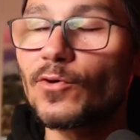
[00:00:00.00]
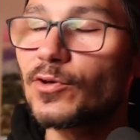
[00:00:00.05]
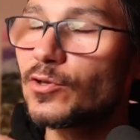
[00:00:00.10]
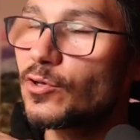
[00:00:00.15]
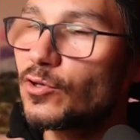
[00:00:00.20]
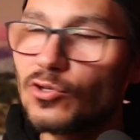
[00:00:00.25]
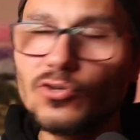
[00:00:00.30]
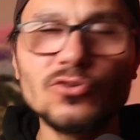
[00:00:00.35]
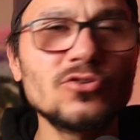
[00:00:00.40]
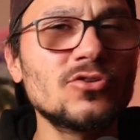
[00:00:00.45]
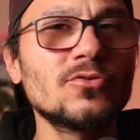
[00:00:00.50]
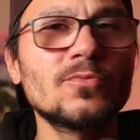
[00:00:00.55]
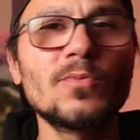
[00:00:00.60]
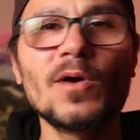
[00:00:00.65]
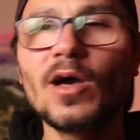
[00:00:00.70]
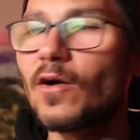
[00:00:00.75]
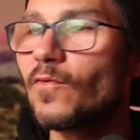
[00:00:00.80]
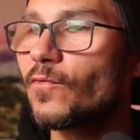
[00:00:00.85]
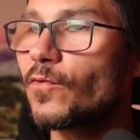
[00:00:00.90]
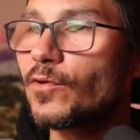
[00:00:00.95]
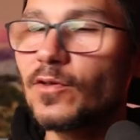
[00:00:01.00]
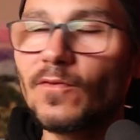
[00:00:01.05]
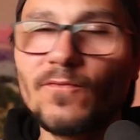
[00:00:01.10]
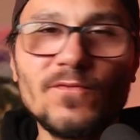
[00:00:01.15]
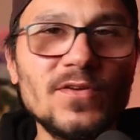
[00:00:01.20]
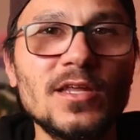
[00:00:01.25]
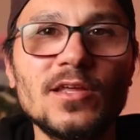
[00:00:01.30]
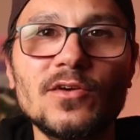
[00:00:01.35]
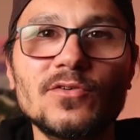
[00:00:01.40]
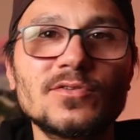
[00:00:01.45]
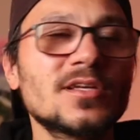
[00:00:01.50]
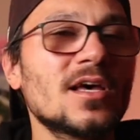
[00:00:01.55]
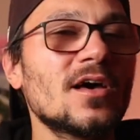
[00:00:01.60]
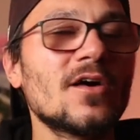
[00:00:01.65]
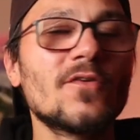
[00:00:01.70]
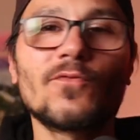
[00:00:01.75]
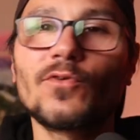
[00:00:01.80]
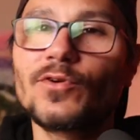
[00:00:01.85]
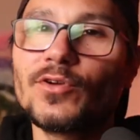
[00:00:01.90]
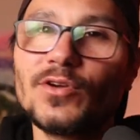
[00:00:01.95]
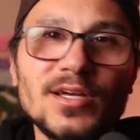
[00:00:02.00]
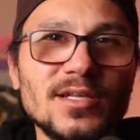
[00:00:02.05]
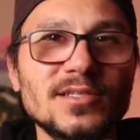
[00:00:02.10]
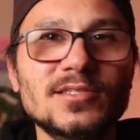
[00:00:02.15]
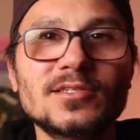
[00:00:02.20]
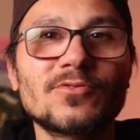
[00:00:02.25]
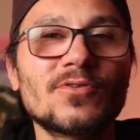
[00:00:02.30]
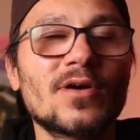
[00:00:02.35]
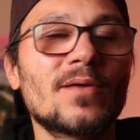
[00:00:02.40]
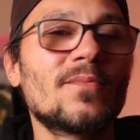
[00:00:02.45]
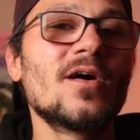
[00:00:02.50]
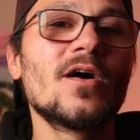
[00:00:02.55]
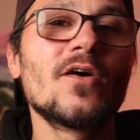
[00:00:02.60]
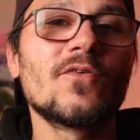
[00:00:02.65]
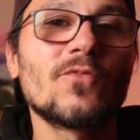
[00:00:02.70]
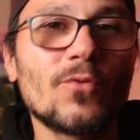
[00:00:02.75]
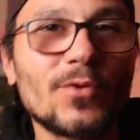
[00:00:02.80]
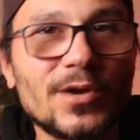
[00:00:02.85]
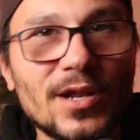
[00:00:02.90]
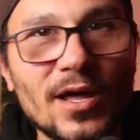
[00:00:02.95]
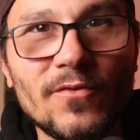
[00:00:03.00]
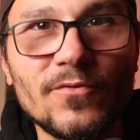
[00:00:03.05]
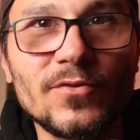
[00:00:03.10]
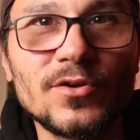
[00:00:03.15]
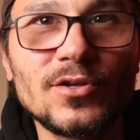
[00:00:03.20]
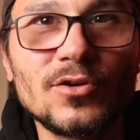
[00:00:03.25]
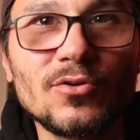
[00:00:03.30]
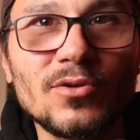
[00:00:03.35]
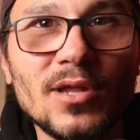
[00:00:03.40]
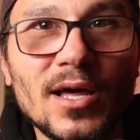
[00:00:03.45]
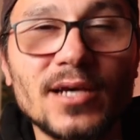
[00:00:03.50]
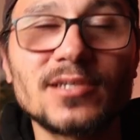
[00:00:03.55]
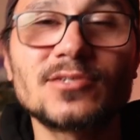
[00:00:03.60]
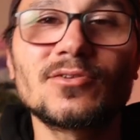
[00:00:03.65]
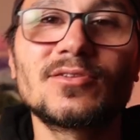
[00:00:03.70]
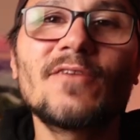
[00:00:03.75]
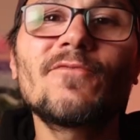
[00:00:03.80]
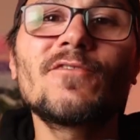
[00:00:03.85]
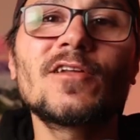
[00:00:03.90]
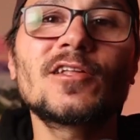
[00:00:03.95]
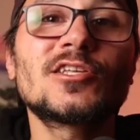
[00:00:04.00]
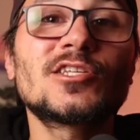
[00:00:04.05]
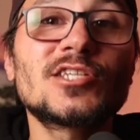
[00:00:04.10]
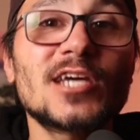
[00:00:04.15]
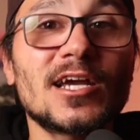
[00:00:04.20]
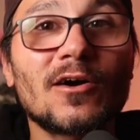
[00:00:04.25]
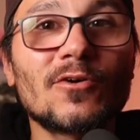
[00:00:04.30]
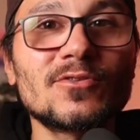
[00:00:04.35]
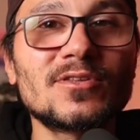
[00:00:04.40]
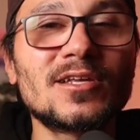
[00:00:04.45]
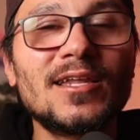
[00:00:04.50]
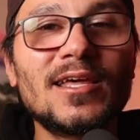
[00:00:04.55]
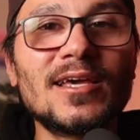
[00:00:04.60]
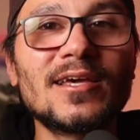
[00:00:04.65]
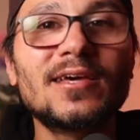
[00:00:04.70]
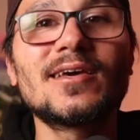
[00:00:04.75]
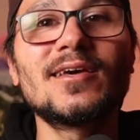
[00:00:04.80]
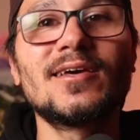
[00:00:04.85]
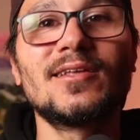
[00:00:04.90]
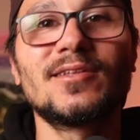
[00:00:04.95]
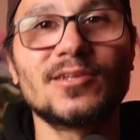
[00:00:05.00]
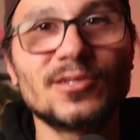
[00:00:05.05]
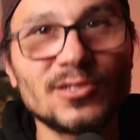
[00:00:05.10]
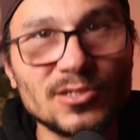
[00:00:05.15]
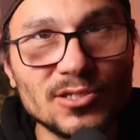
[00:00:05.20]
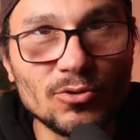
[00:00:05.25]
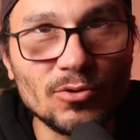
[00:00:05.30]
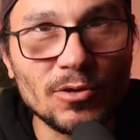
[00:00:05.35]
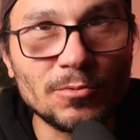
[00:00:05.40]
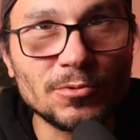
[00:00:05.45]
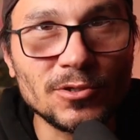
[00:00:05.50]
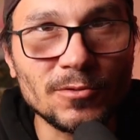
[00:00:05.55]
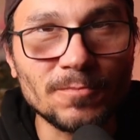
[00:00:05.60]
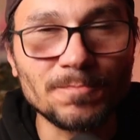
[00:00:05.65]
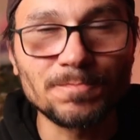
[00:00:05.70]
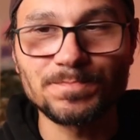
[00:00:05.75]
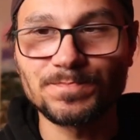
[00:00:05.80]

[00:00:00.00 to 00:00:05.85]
for your YouTube, for your videos, for your Instagram, for whatever you like. So definitely check out the link in the description.